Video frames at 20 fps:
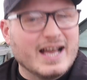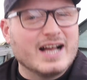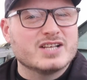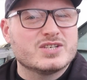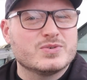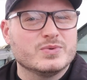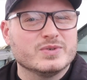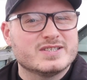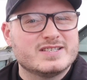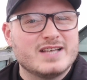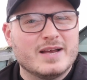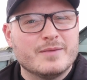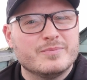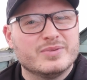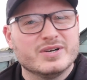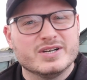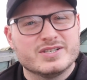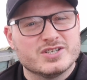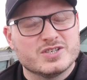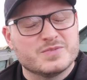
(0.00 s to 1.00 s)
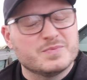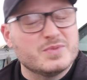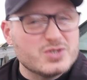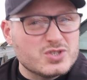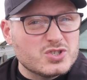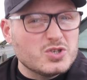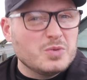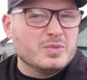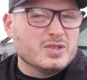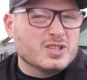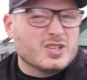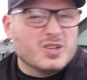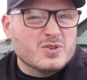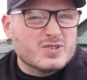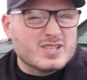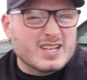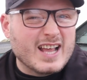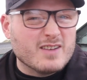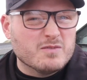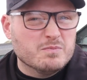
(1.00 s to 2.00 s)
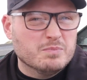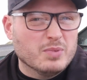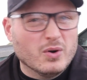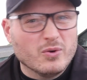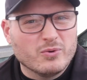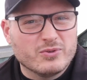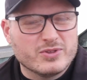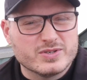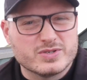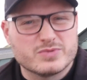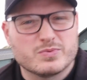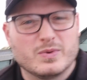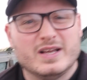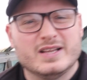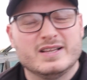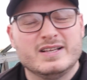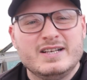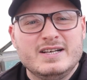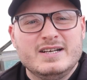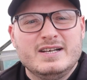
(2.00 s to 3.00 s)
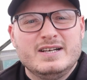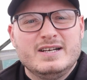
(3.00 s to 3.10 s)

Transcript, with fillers: the actual temperatures, but some will usually have both as well.